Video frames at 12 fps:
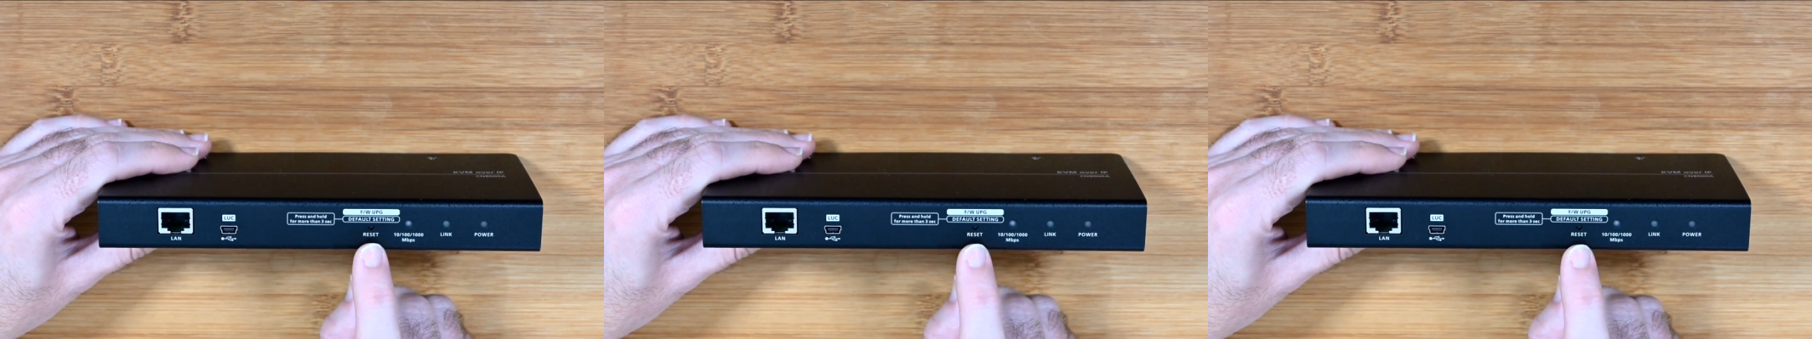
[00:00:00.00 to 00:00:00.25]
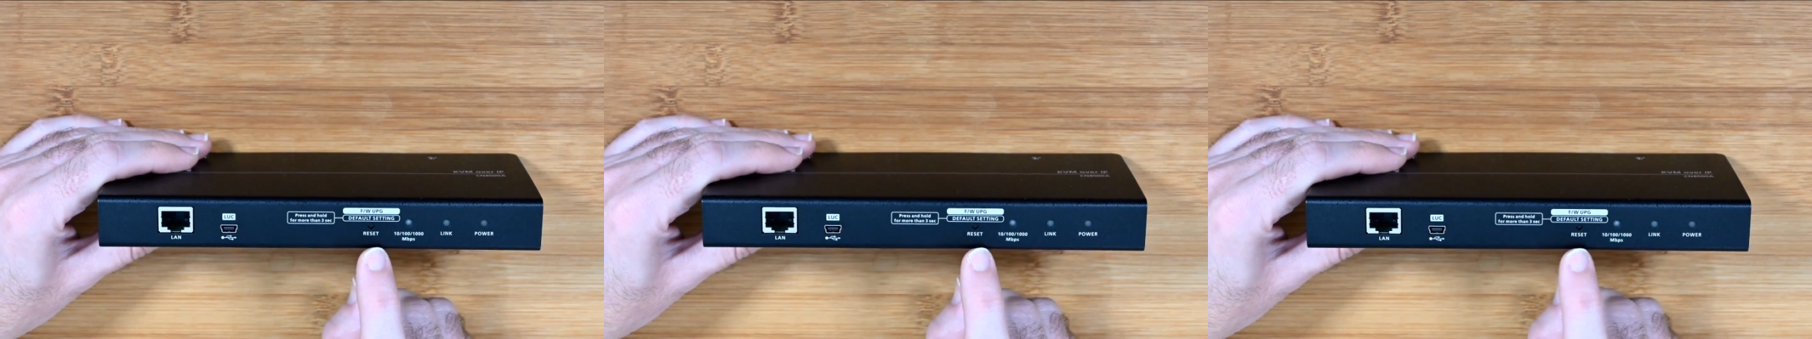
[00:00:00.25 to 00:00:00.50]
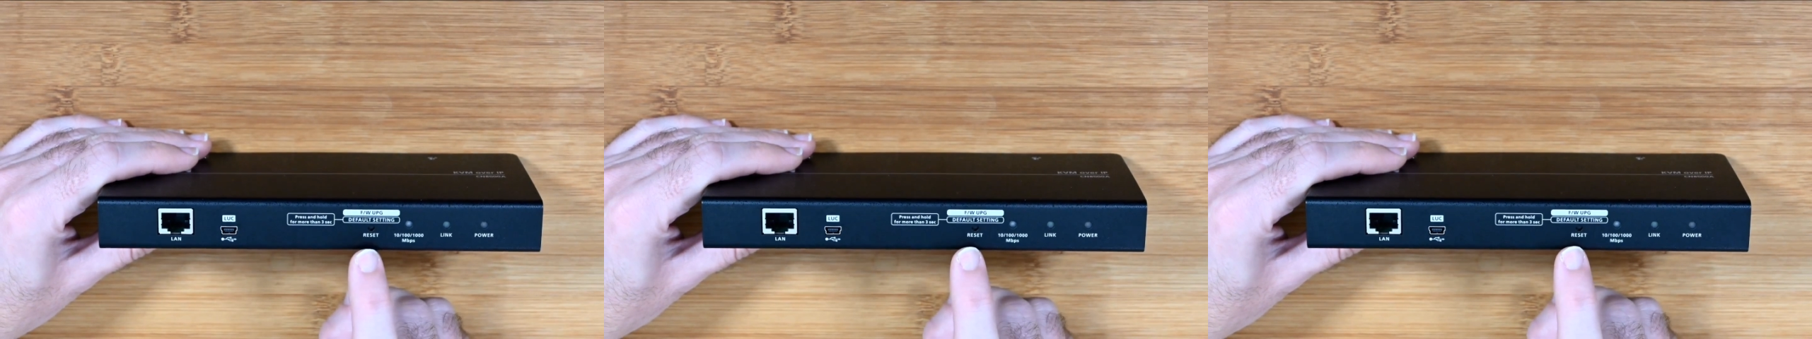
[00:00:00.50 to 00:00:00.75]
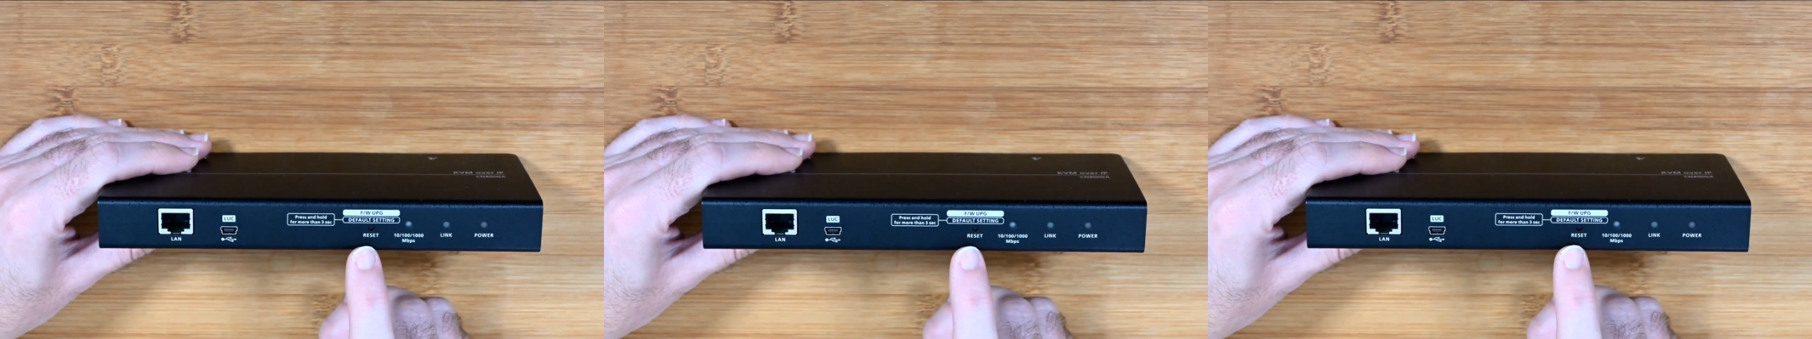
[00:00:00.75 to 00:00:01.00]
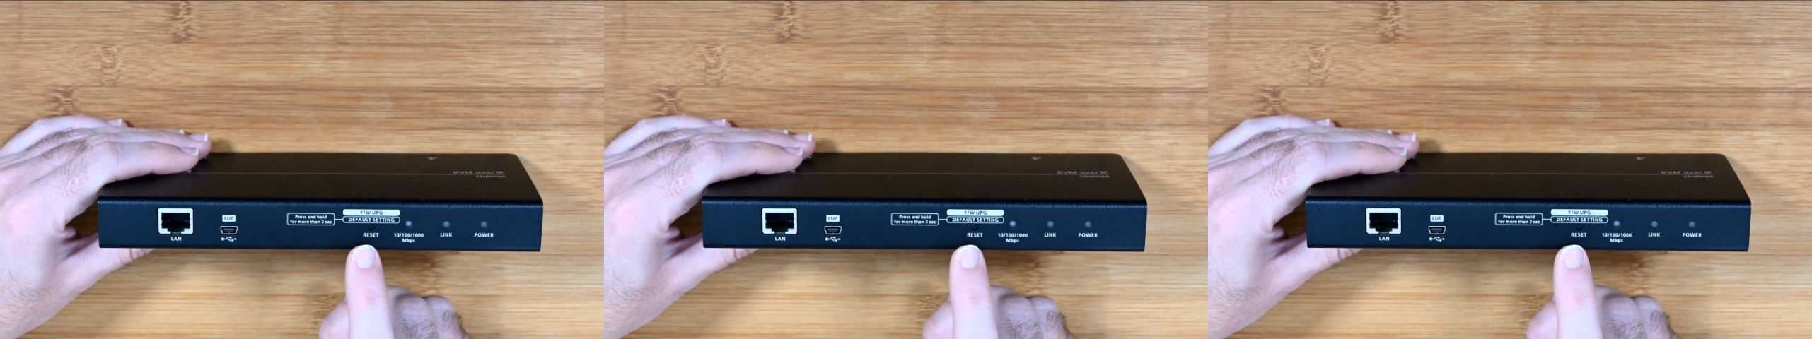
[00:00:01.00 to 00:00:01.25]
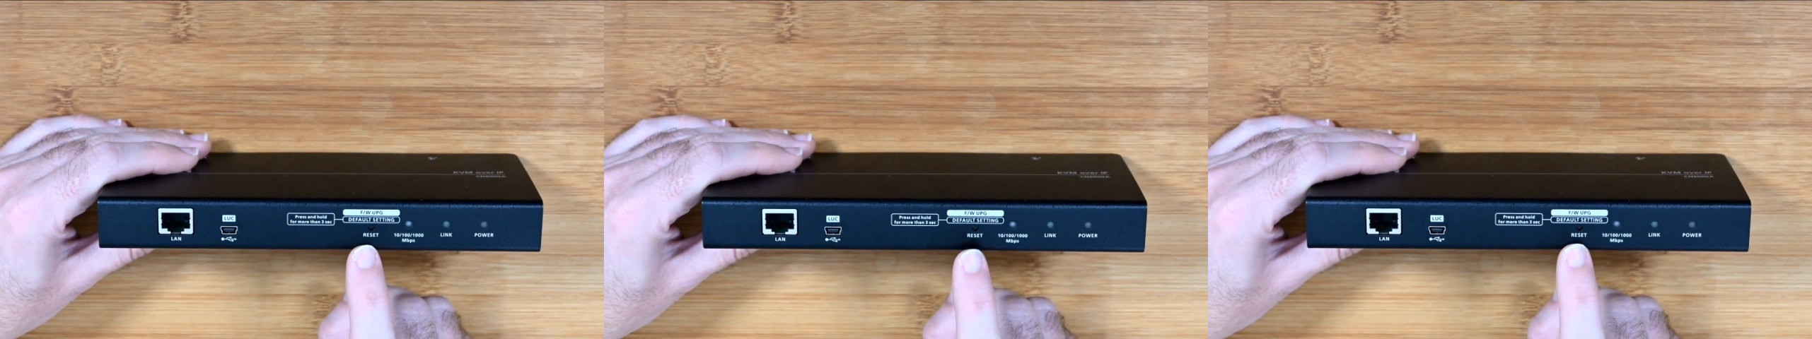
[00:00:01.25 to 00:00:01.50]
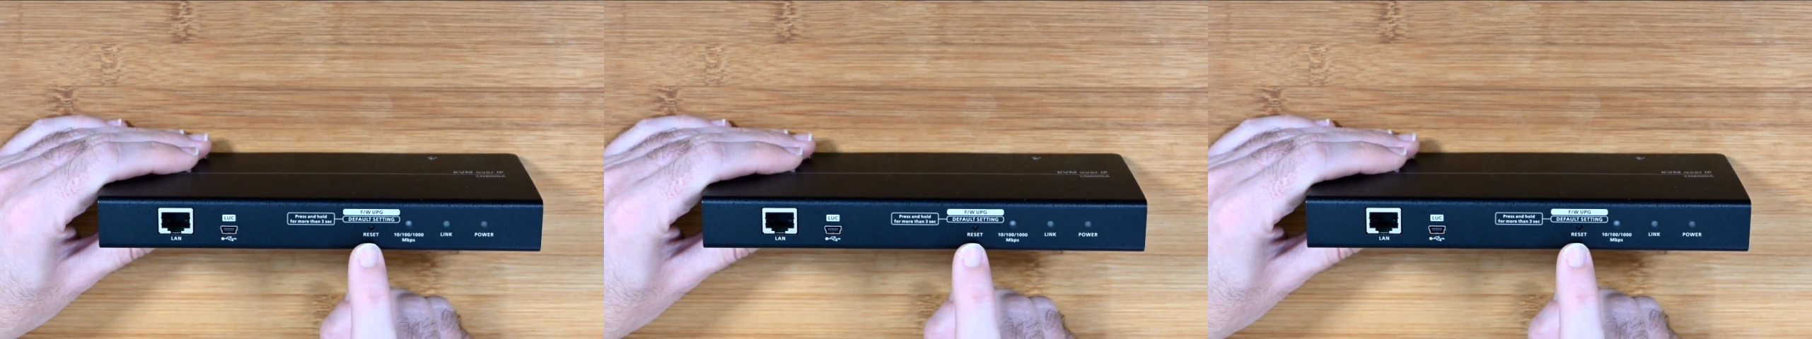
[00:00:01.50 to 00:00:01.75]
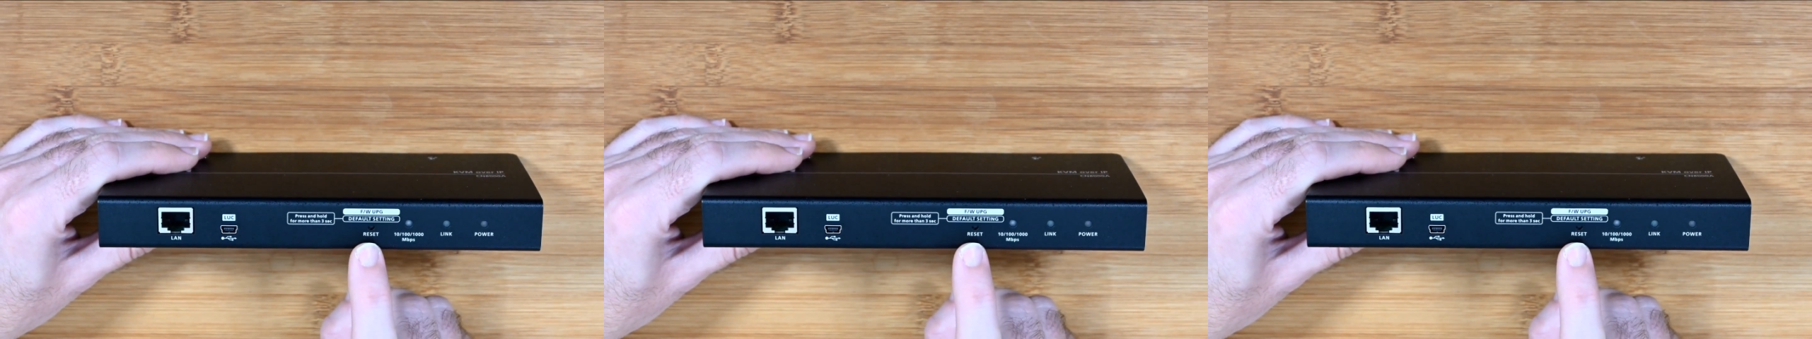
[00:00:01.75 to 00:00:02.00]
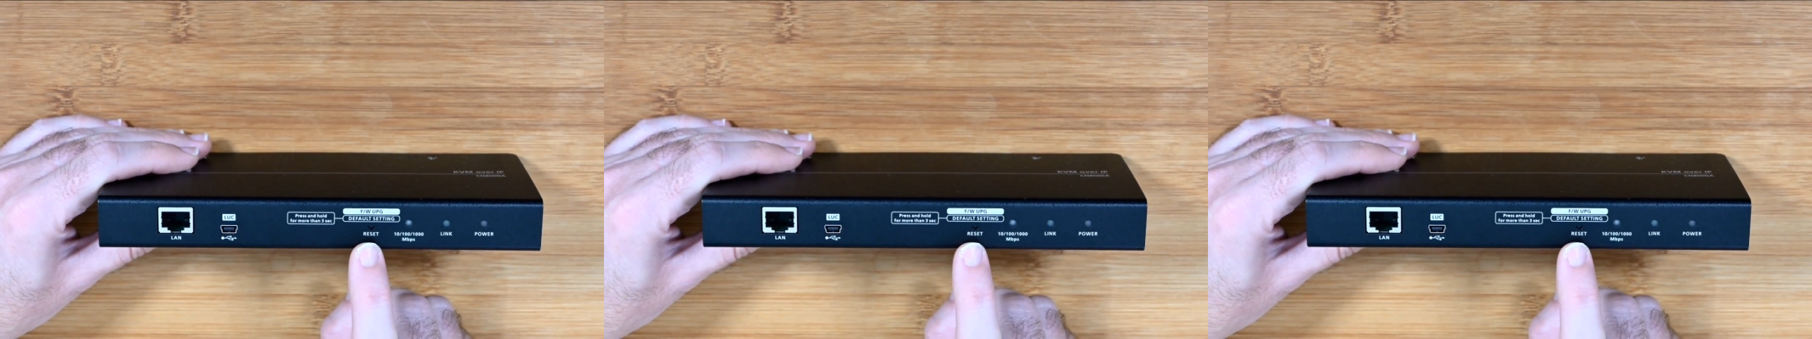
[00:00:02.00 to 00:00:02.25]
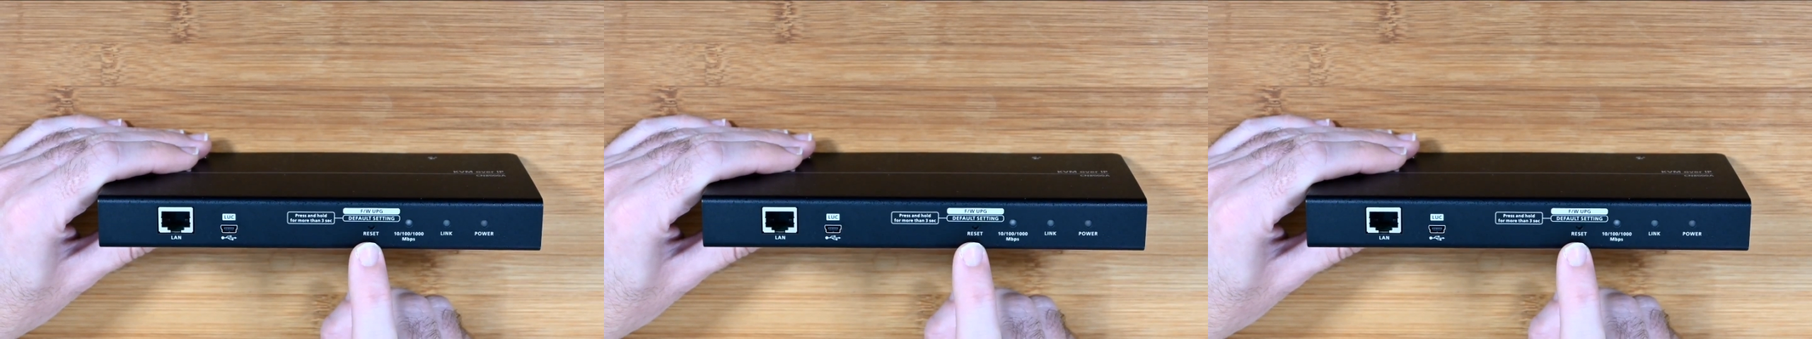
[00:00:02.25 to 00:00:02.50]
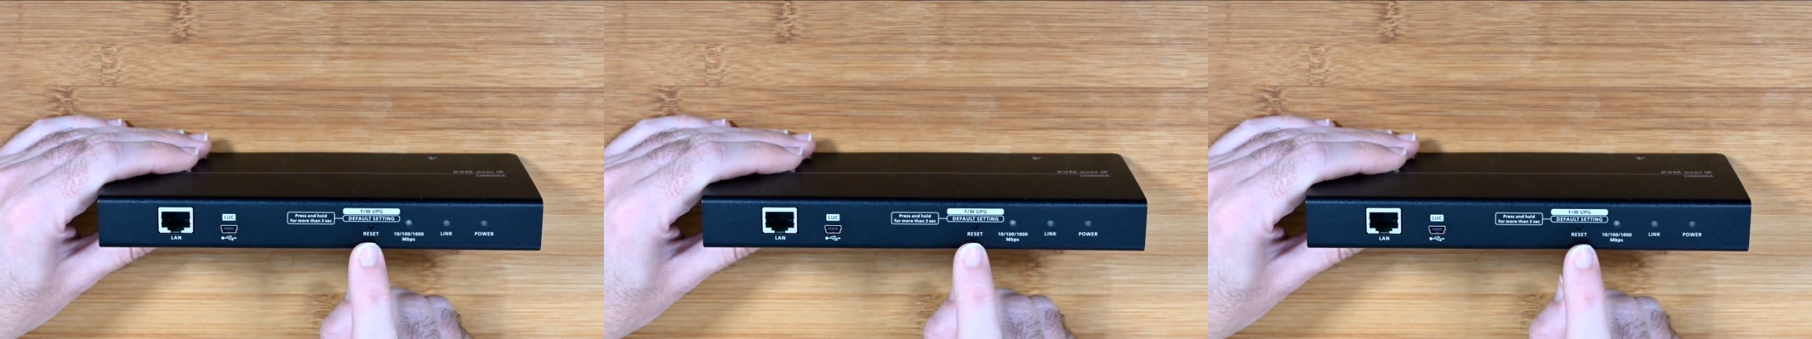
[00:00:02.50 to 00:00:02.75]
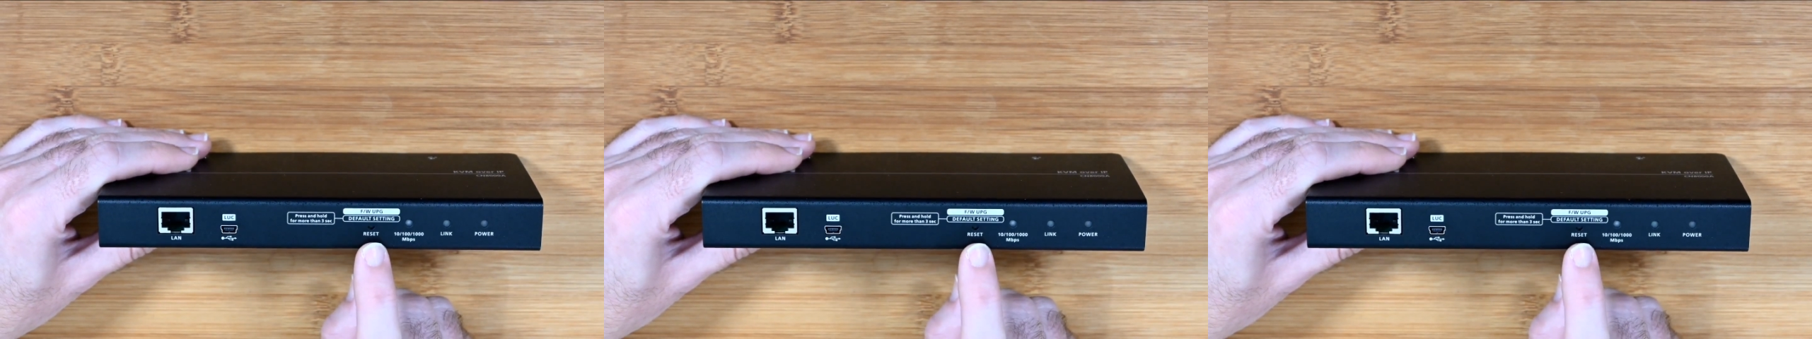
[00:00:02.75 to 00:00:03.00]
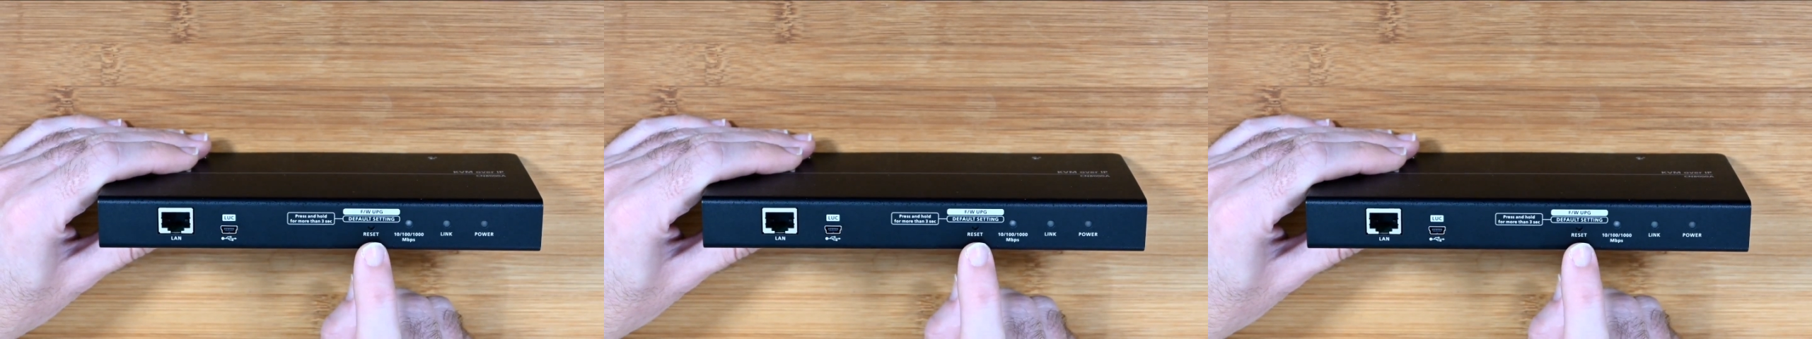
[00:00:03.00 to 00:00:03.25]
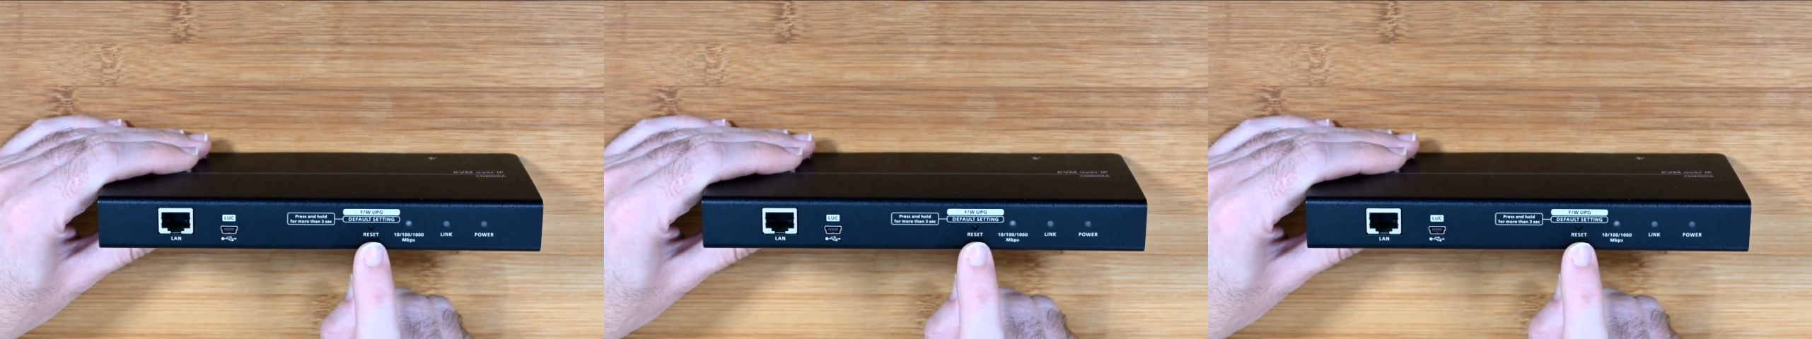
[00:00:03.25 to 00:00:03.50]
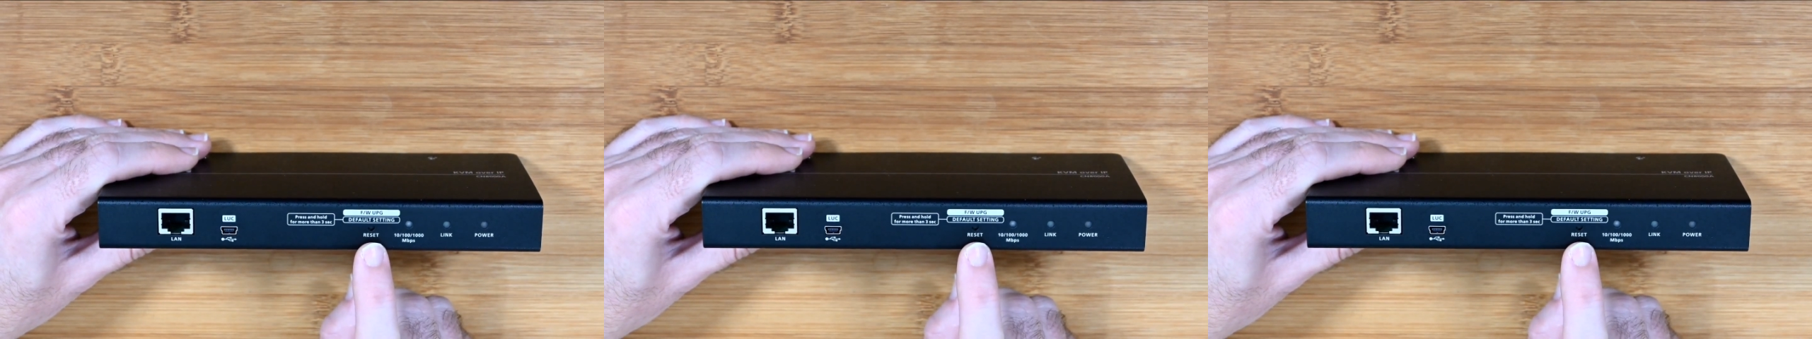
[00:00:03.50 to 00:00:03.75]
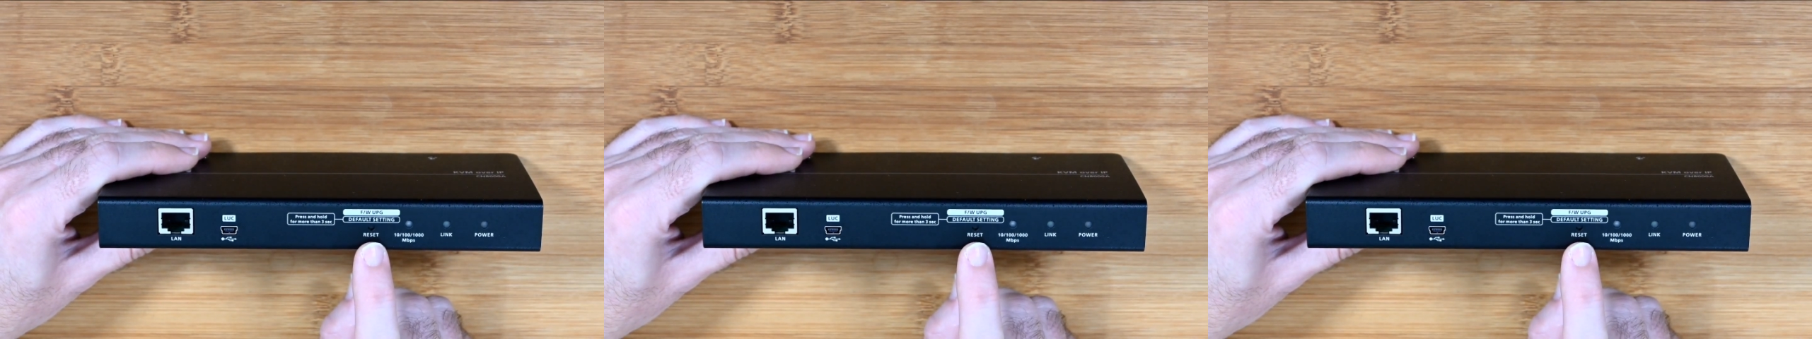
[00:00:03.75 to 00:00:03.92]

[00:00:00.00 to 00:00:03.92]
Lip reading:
(no speaker visible)